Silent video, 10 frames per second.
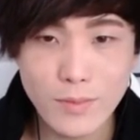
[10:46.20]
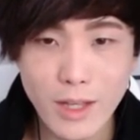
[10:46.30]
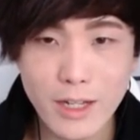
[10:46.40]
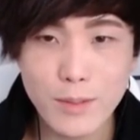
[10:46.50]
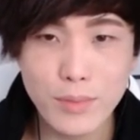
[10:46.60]

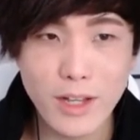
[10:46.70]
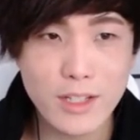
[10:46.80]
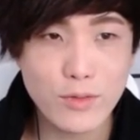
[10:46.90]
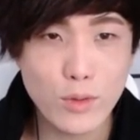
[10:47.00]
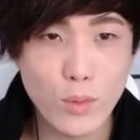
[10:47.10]
Any
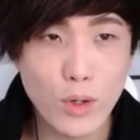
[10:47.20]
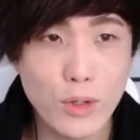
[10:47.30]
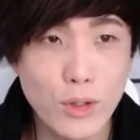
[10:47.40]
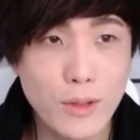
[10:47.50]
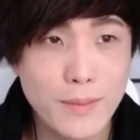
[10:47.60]
plans for
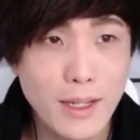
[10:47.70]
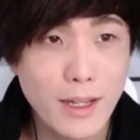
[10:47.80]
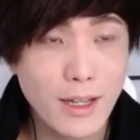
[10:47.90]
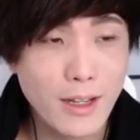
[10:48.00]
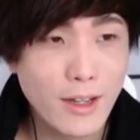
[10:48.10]
Wordle?
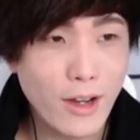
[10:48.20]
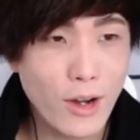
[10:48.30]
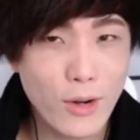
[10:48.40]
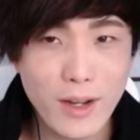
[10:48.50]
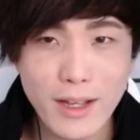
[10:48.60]

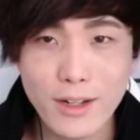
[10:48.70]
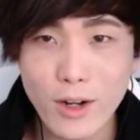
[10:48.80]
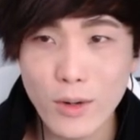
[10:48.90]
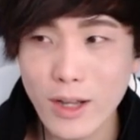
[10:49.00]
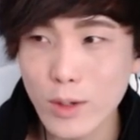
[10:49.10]
All right,
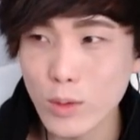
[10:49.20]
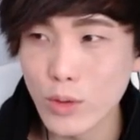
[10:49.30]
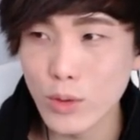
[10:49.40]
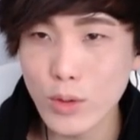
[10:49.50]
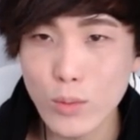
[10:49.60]
all right. We'll
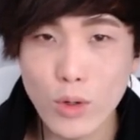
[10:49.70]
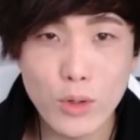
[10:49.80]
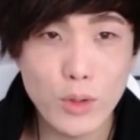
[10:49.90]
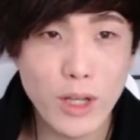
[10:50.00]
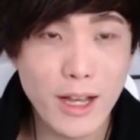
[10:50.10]
do the
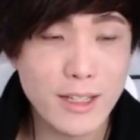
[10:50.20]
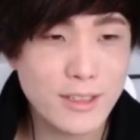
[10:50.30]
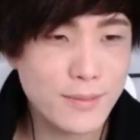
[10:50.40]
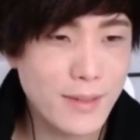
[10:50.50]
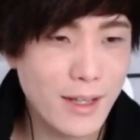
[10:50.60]
Wordle, guys.